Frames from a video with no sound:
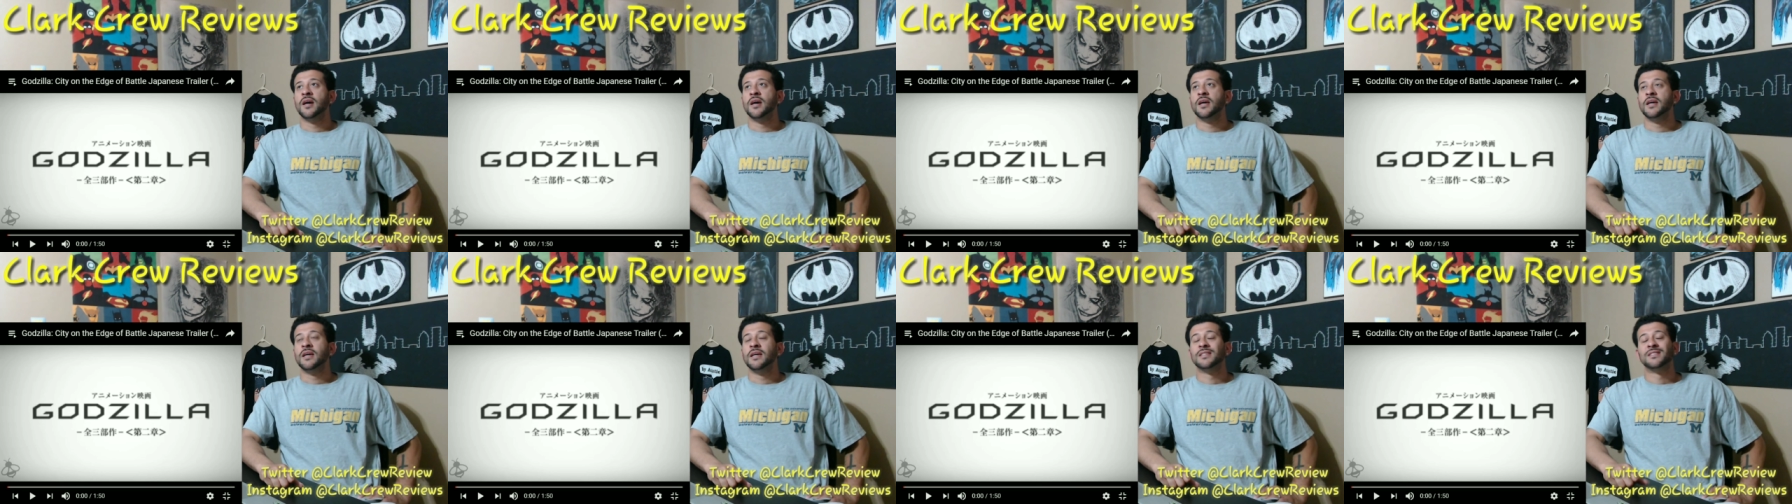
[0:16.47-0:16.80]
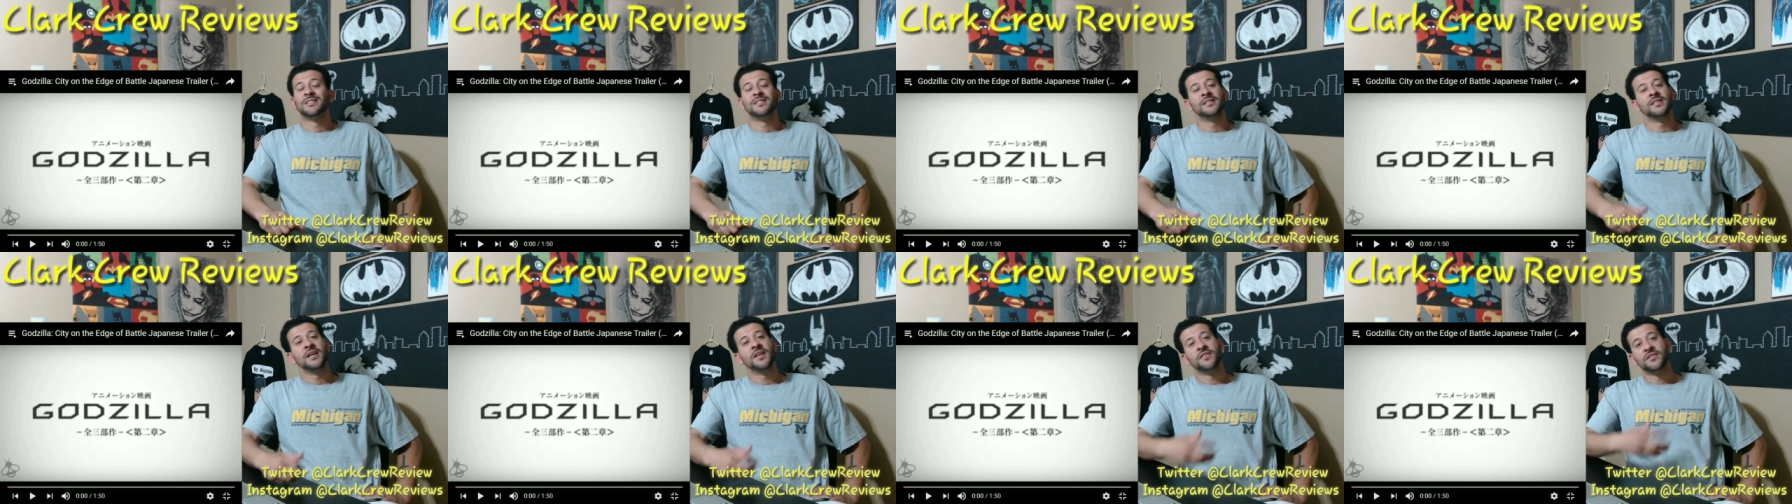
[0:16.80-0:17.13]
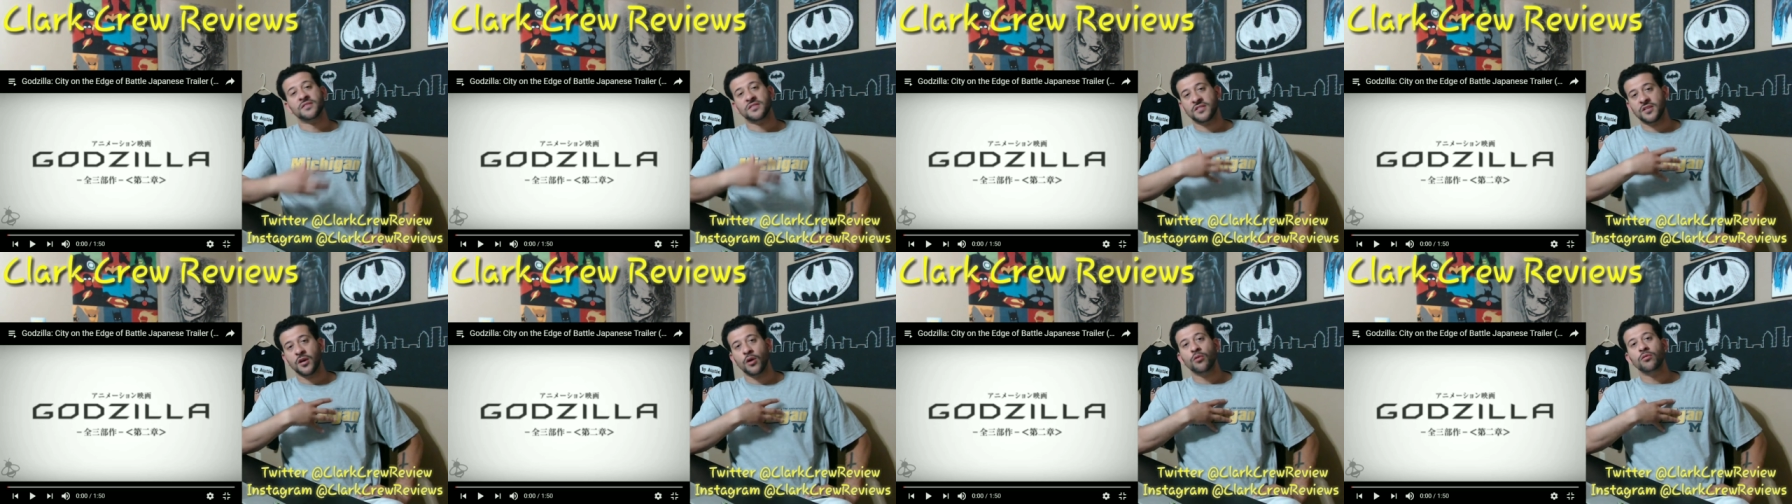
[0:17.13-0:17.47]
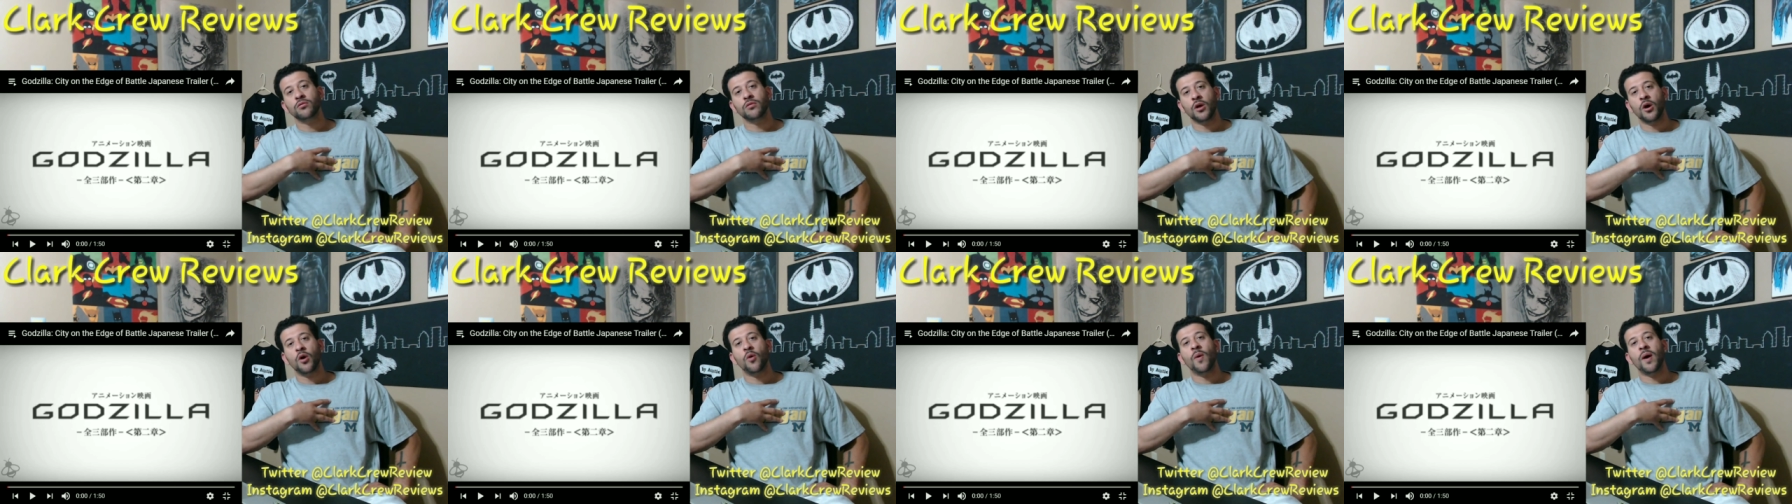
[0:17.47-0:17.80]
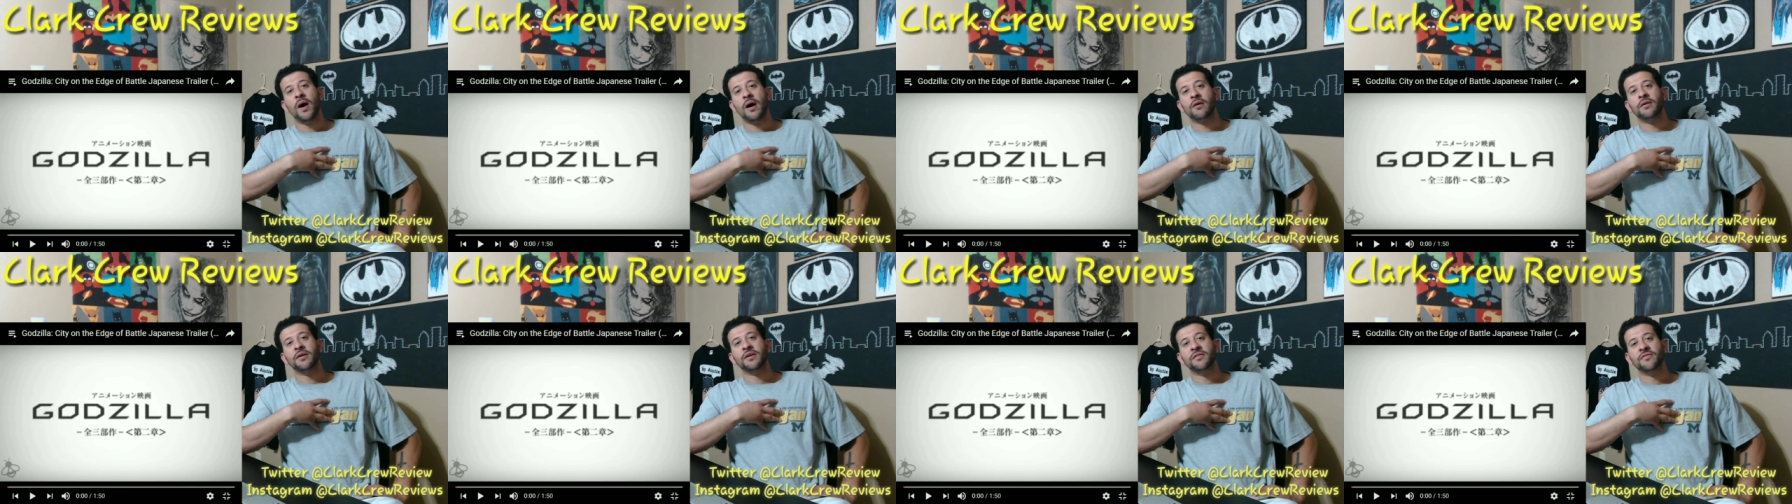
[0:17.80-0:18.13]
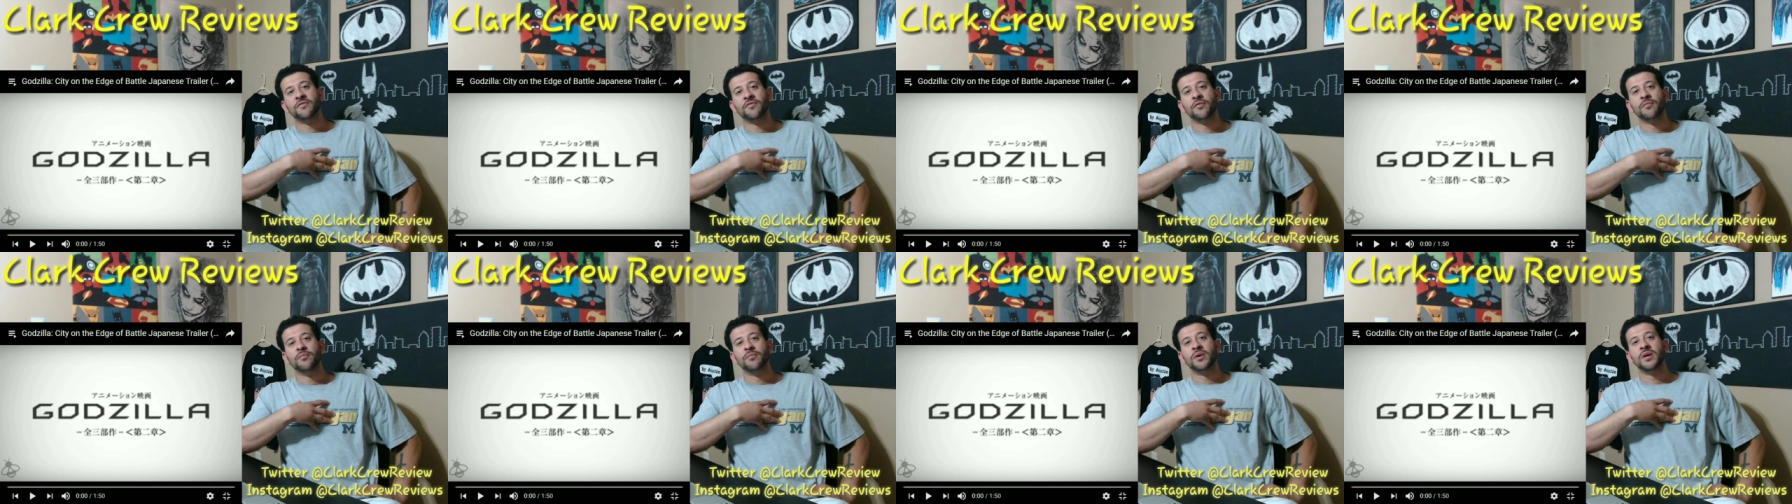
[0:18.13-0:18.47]
It's another solo outing
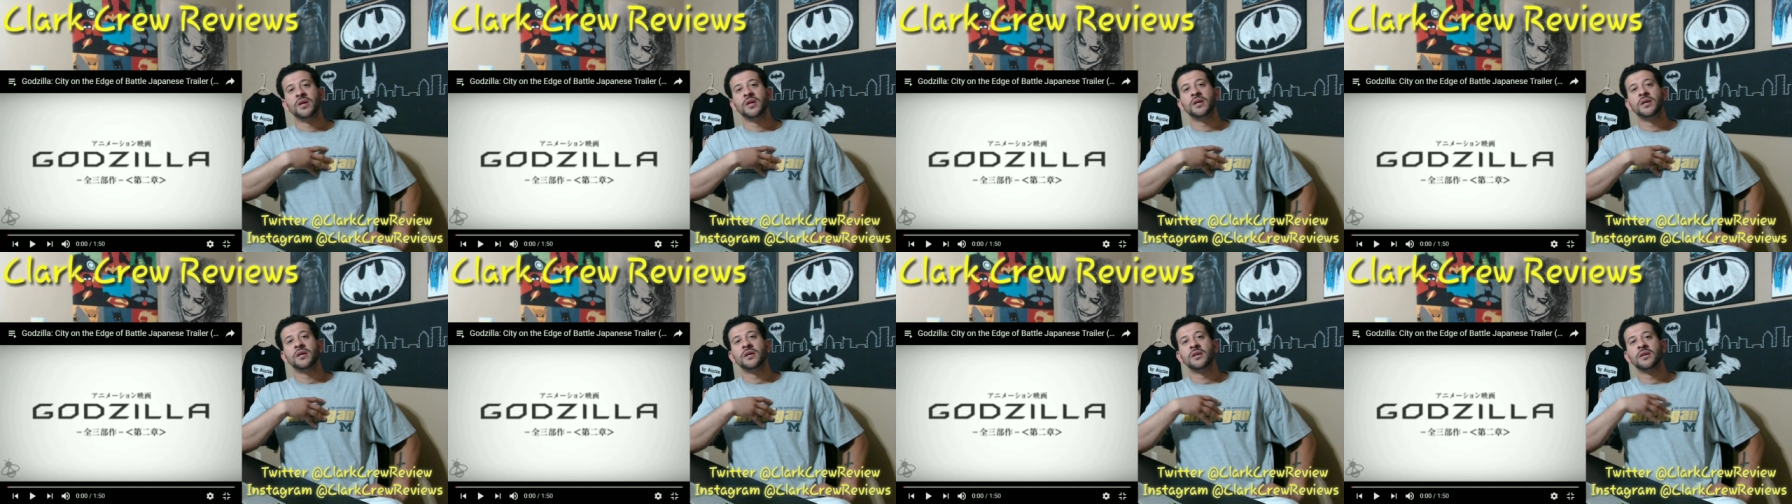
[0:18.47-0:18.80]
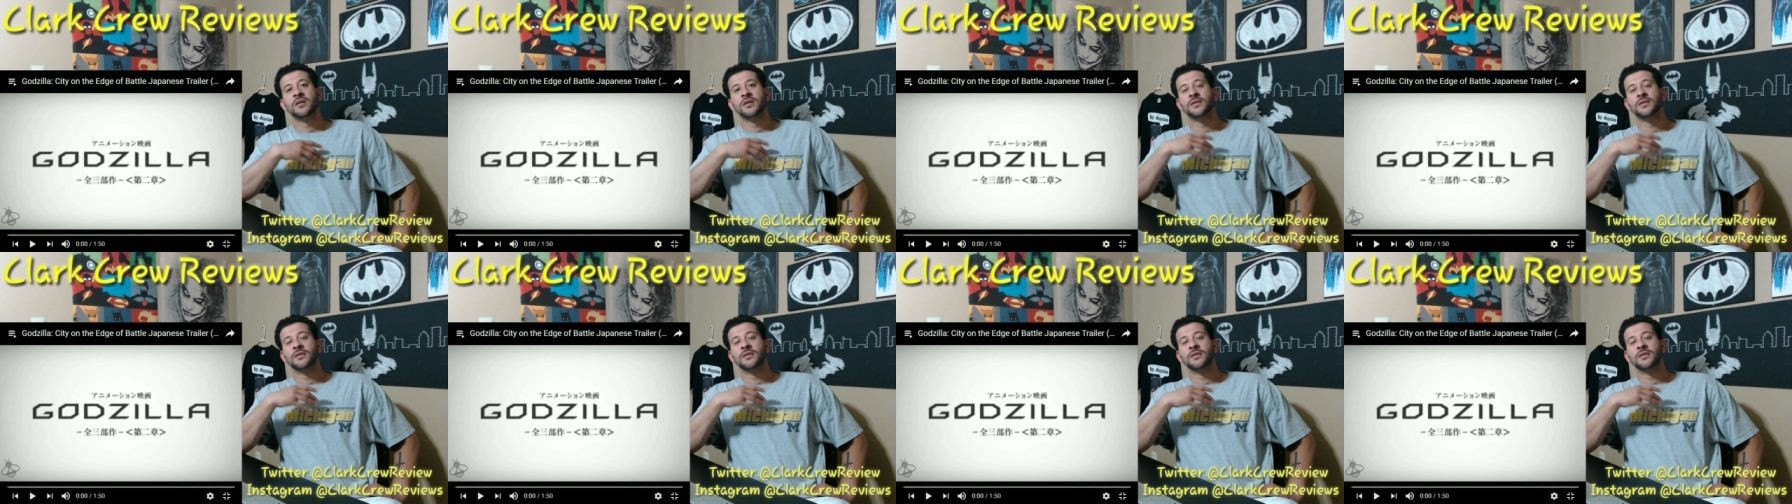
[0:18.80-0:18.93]
for me.